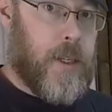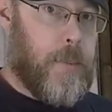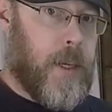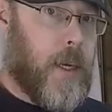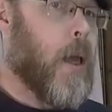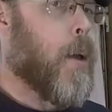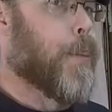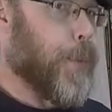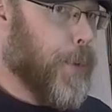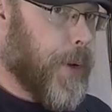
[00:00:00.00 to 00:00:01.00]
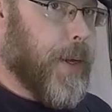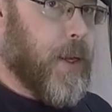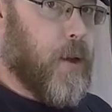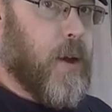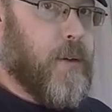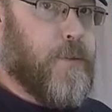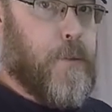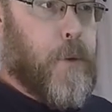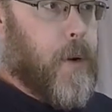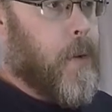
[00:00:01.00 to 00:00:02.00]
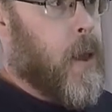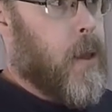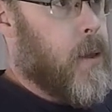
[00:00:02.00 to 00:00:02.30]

to be pretty good for,